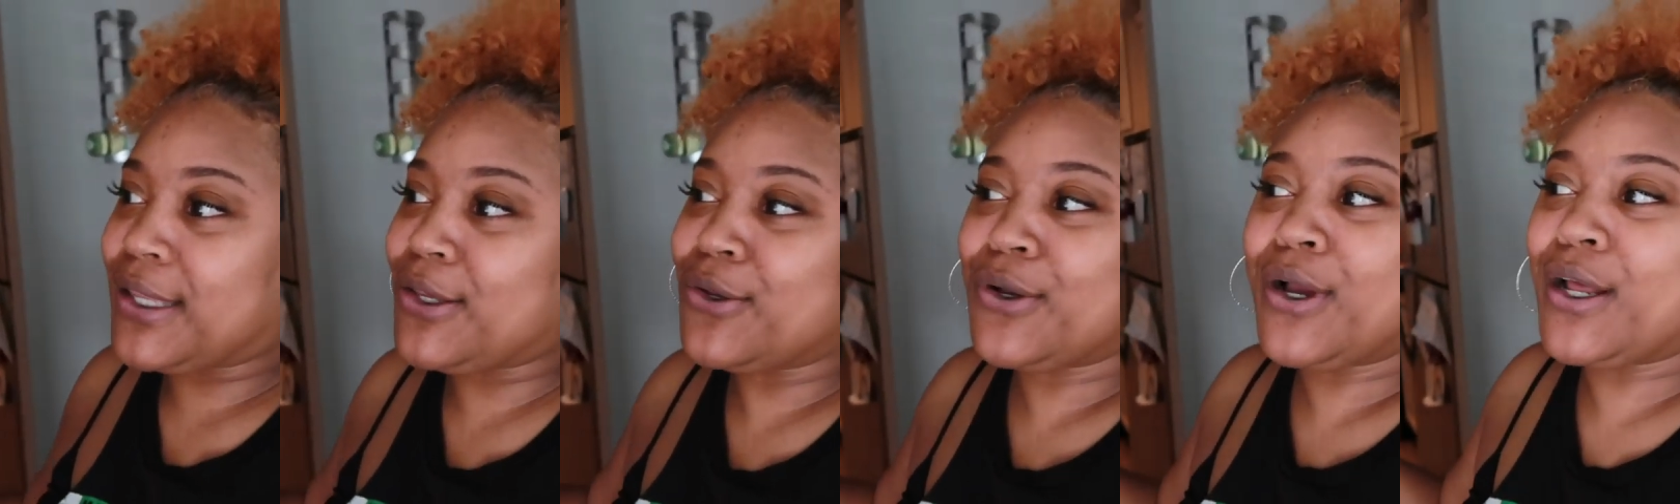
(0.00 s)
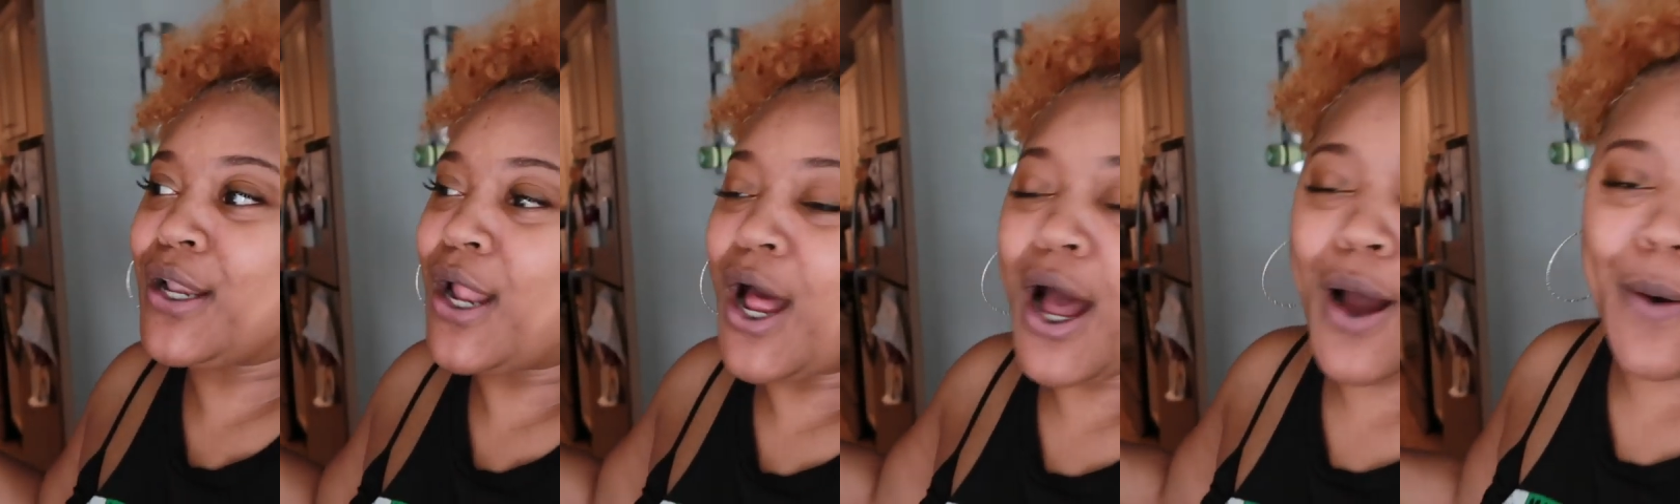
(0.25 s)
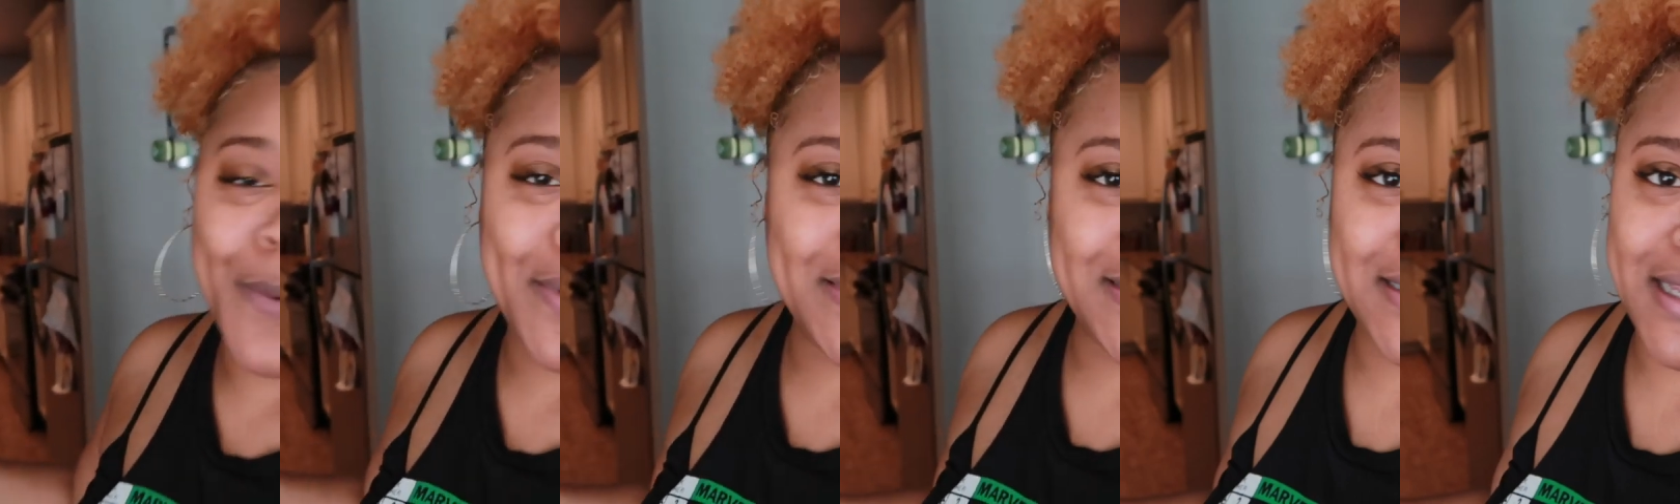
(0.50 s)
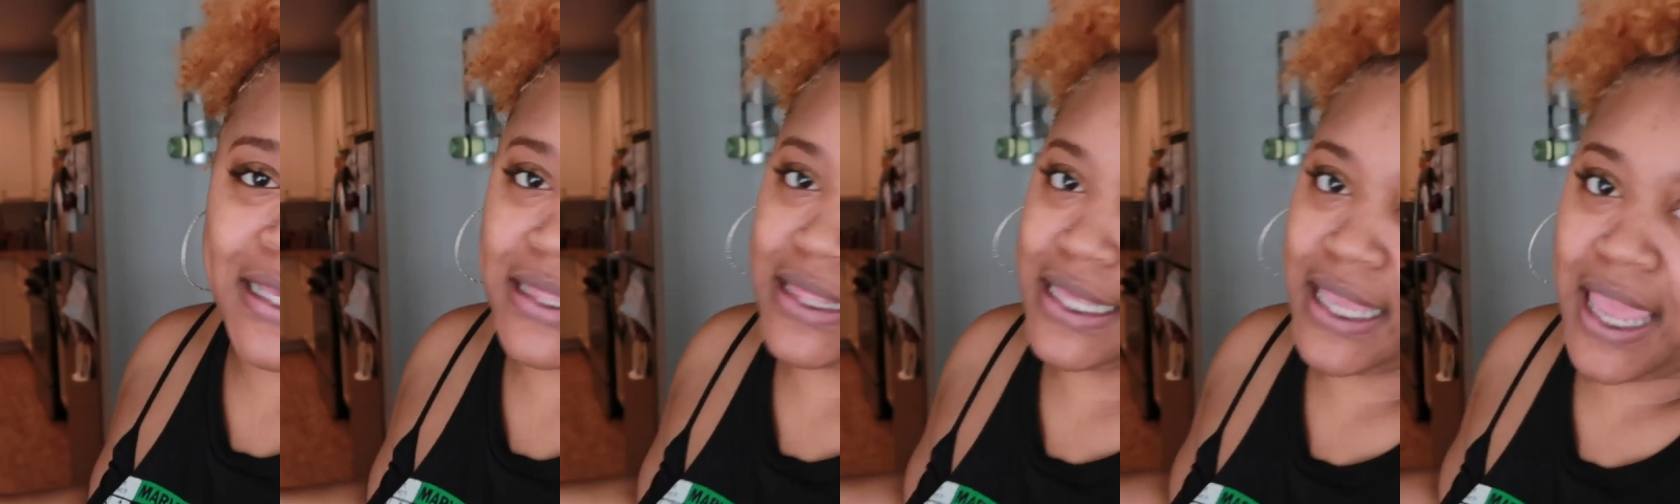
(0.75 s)
you're gonna
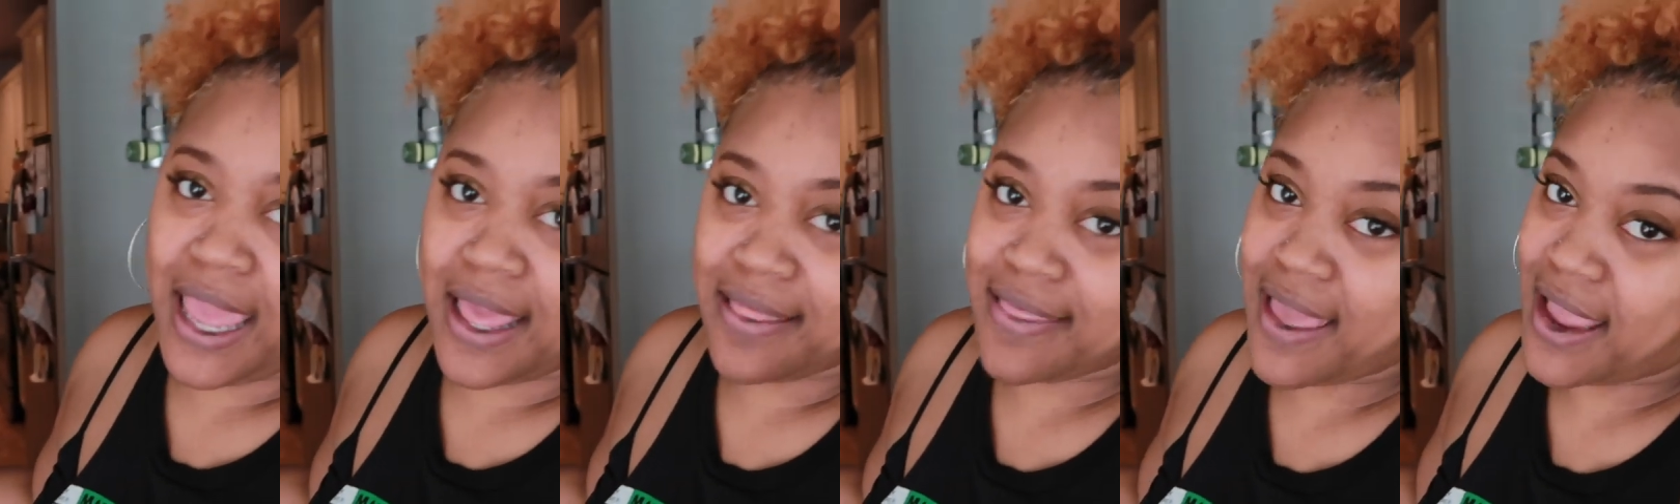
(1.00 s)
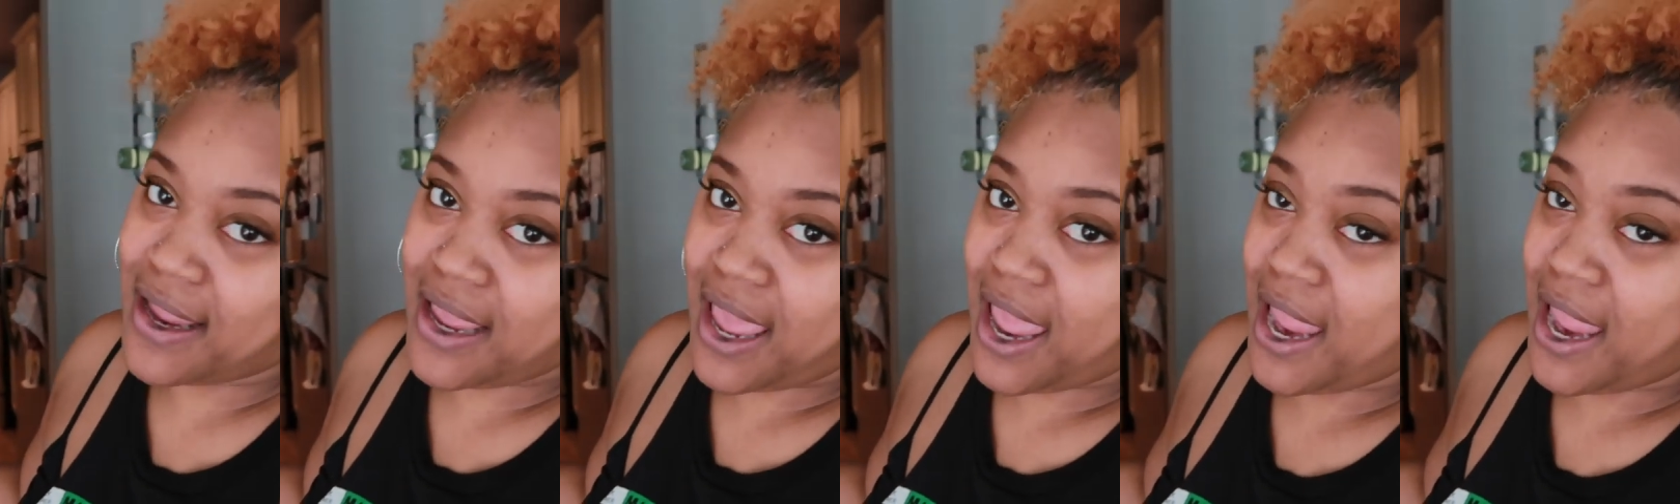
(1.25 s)
always get the cake, that